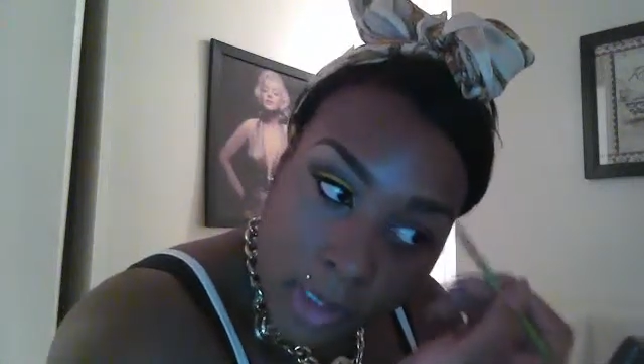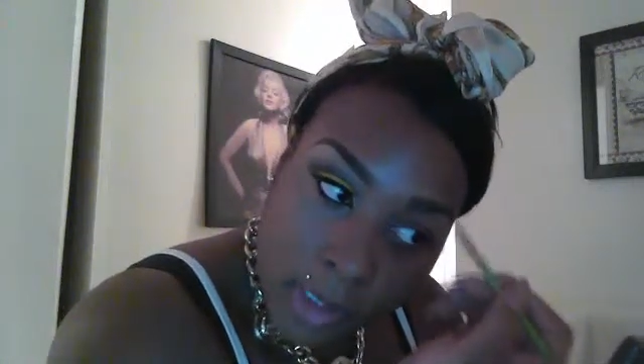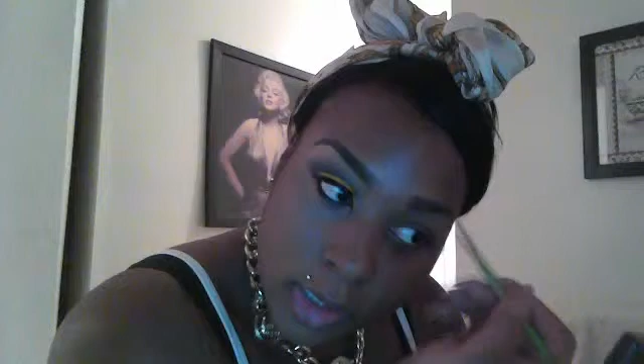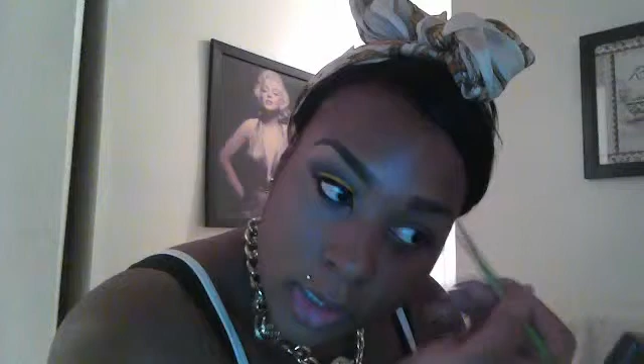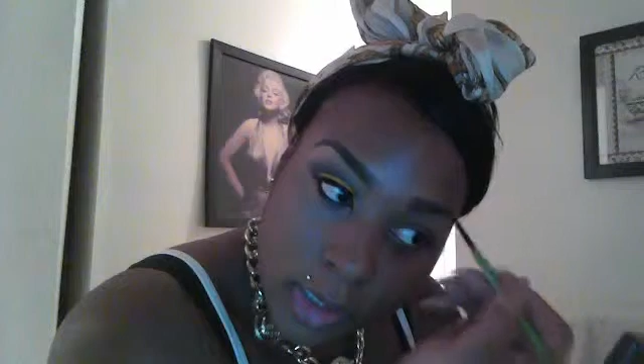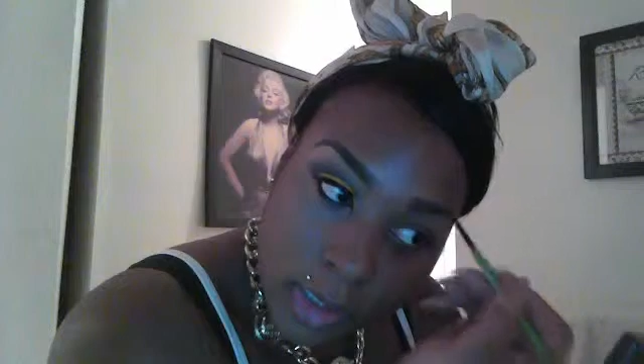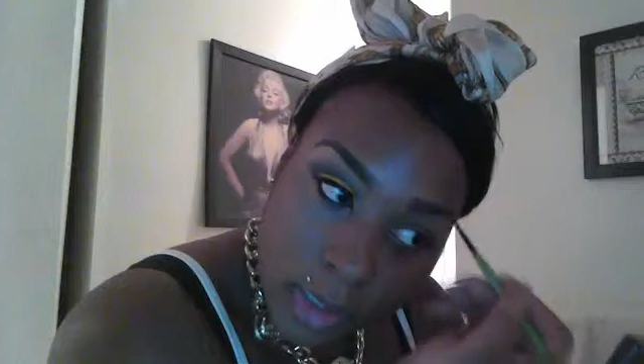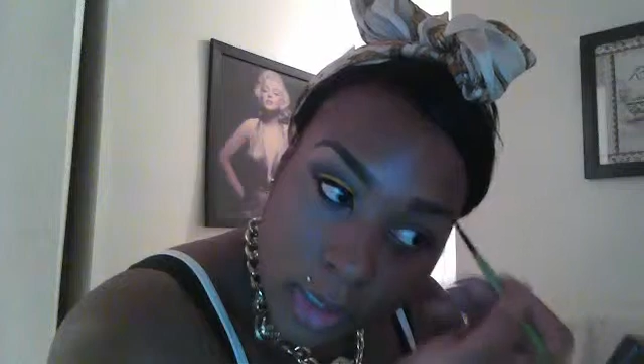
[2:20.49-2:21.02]

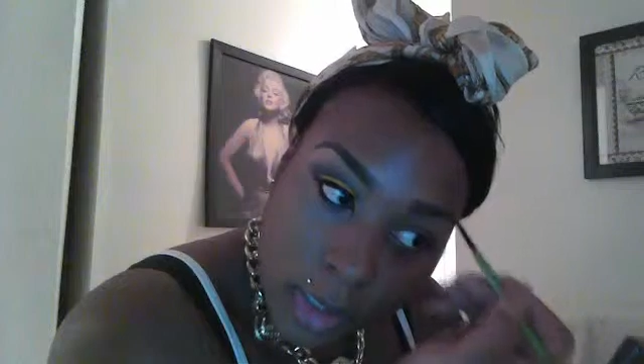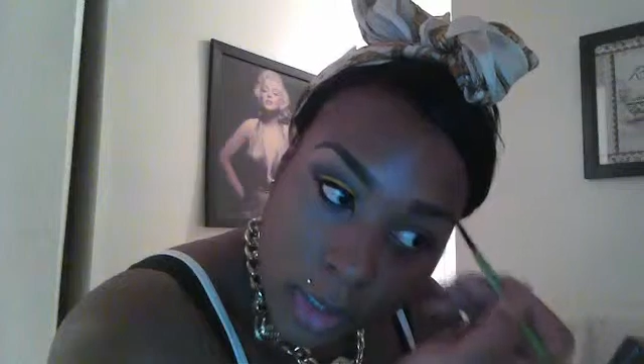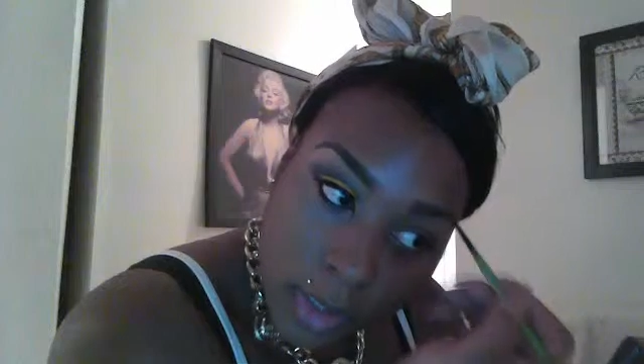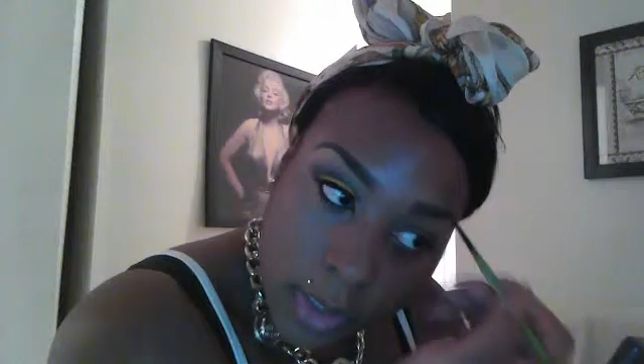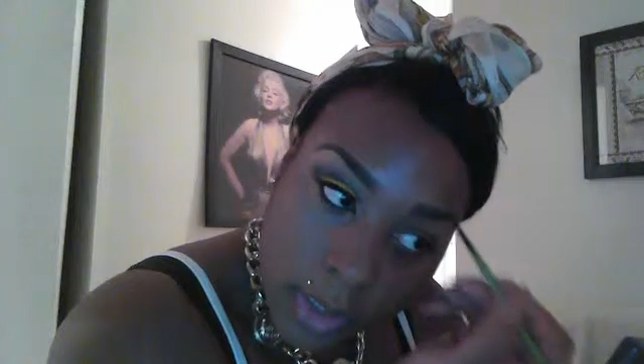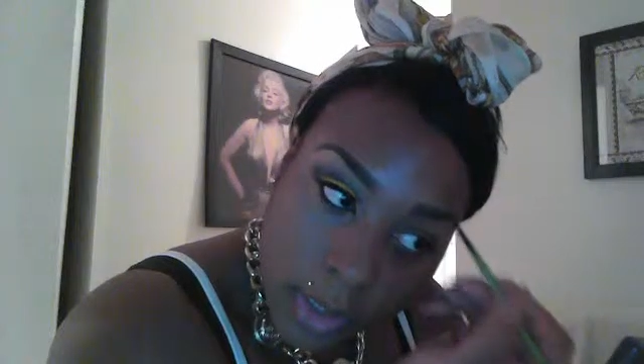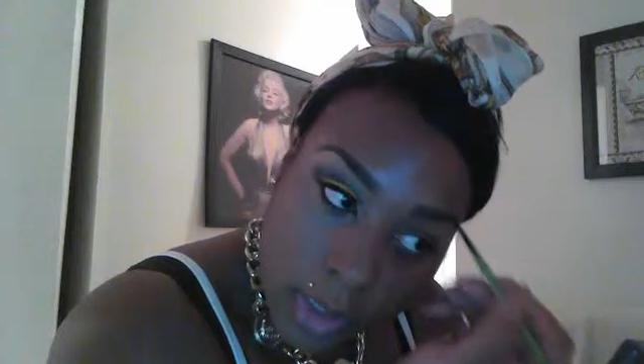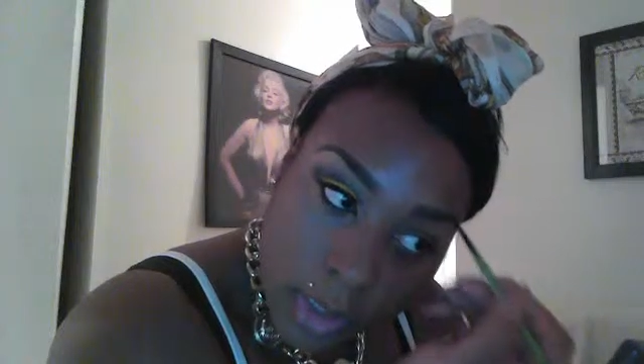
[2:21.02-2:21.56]
concealer
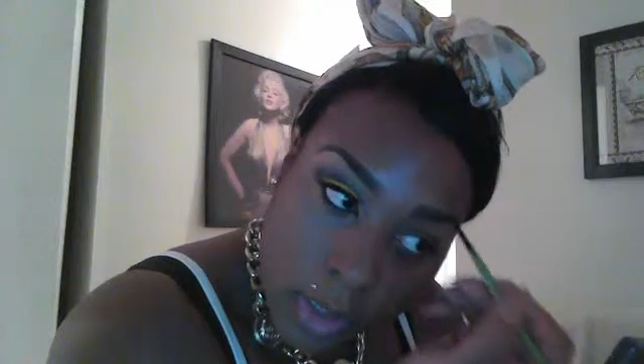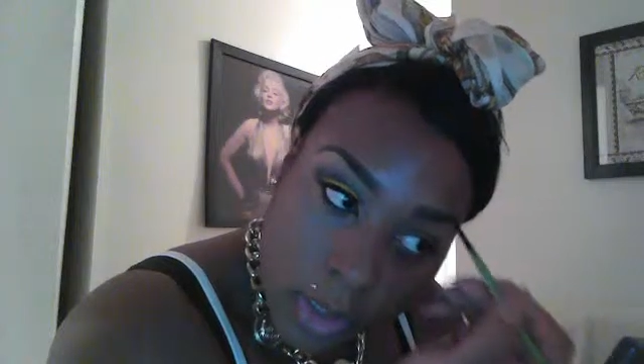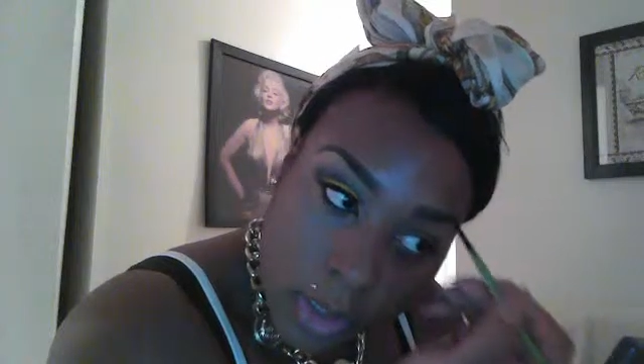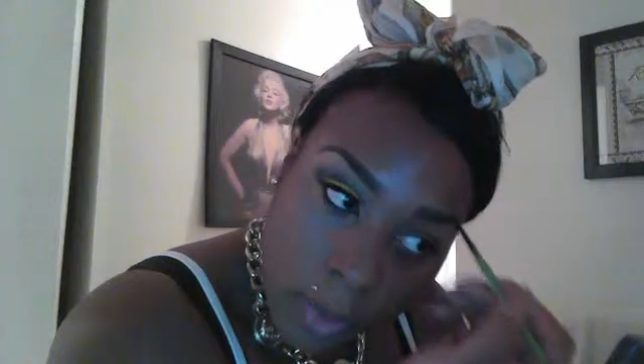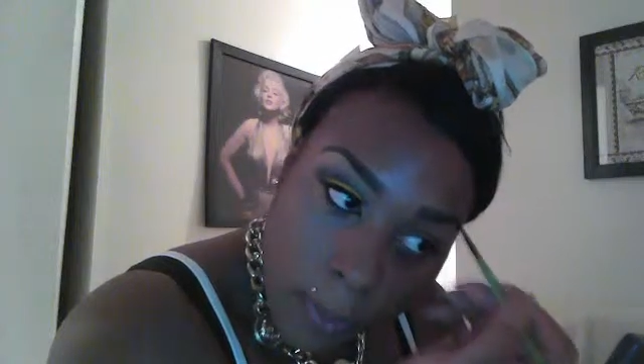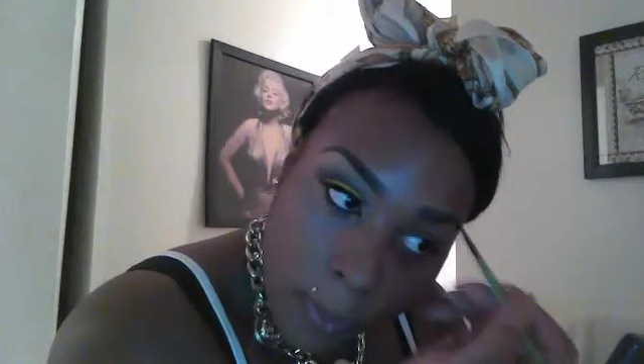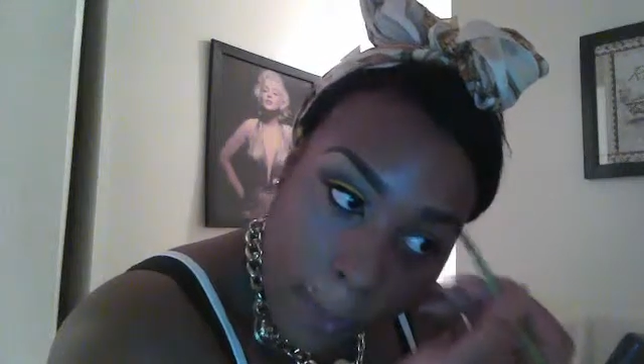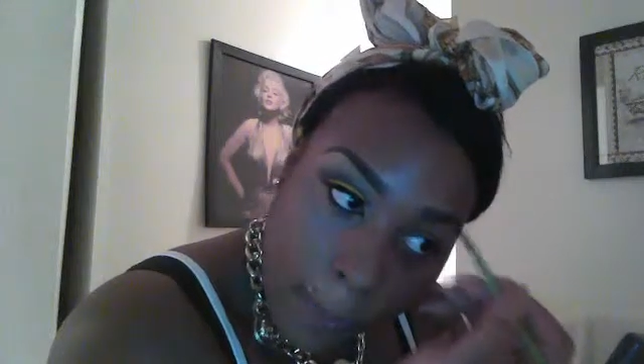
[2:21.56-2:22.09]
is your
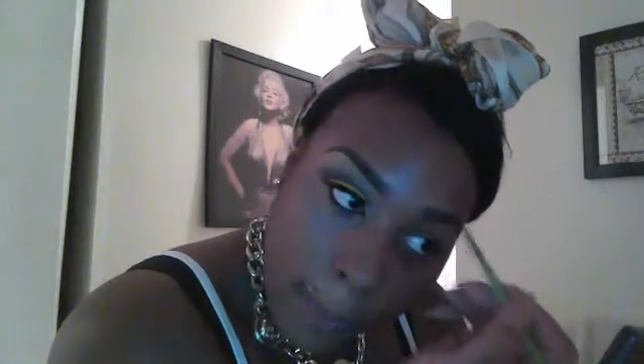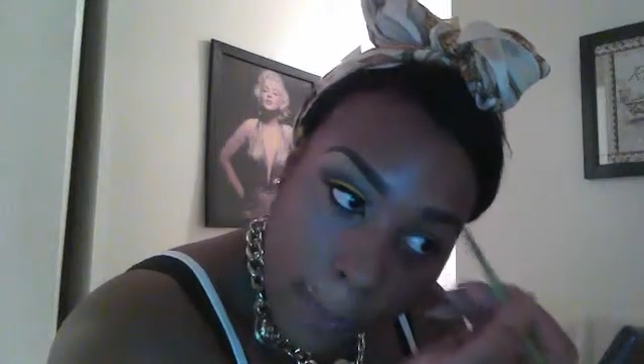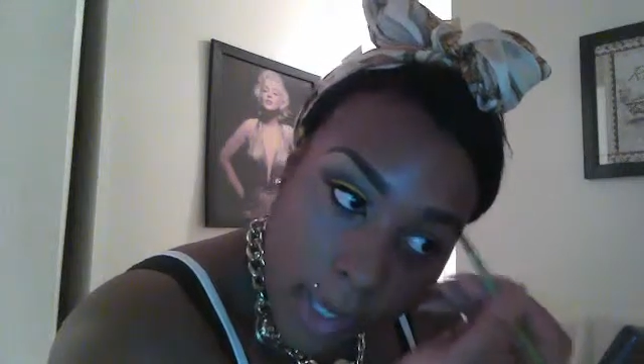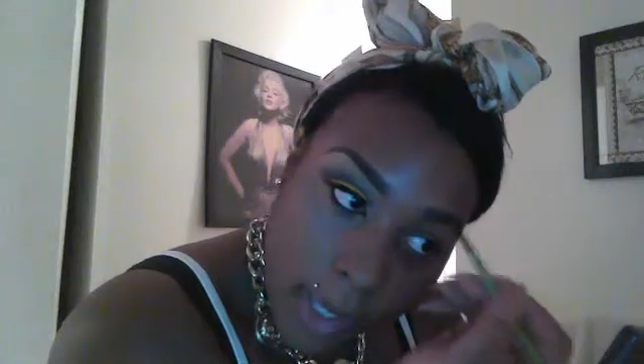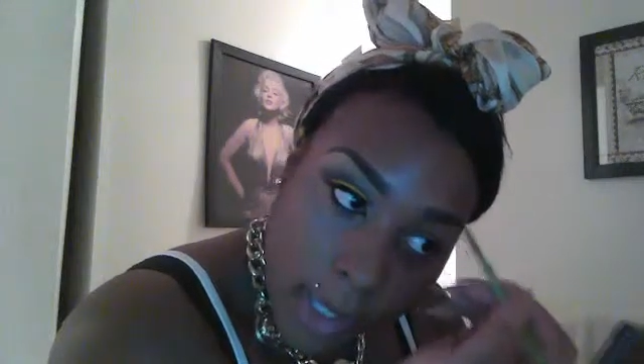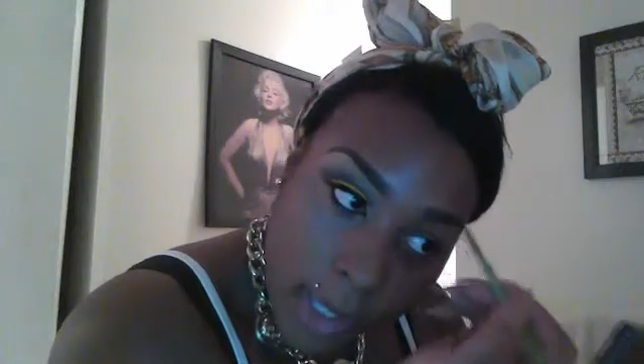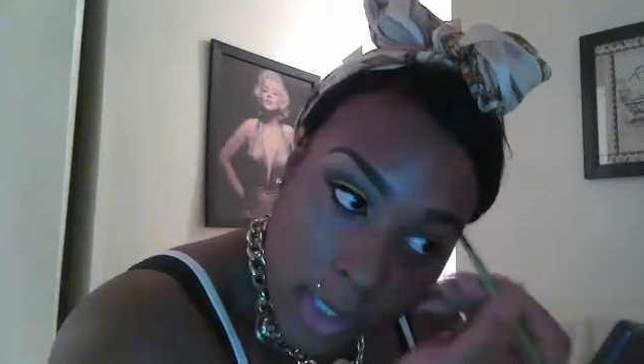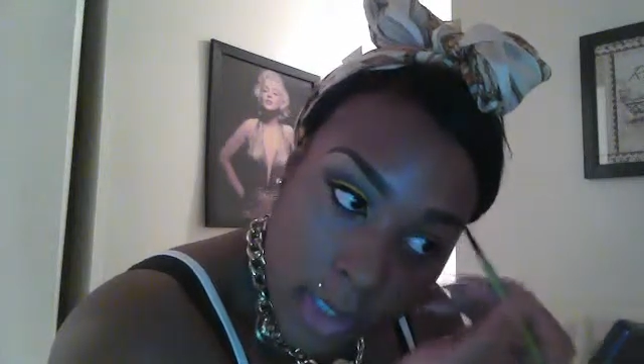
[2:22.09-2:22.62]

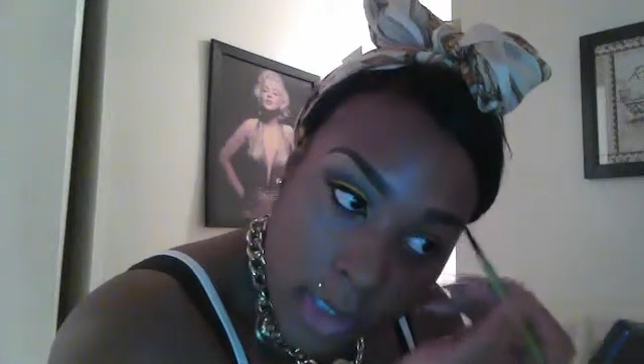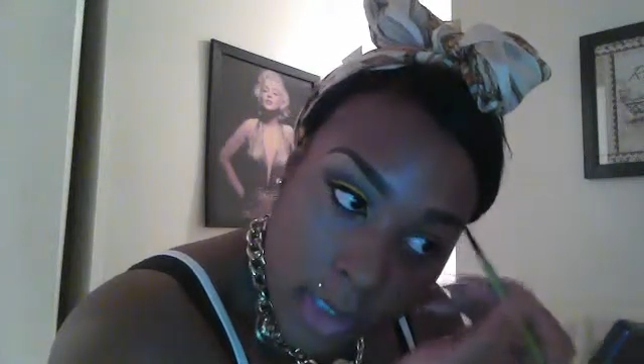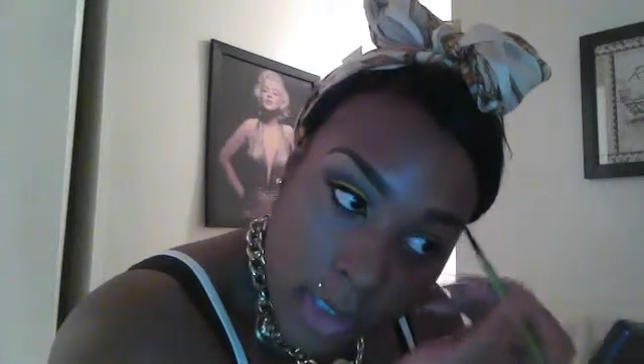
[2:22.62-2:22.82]
best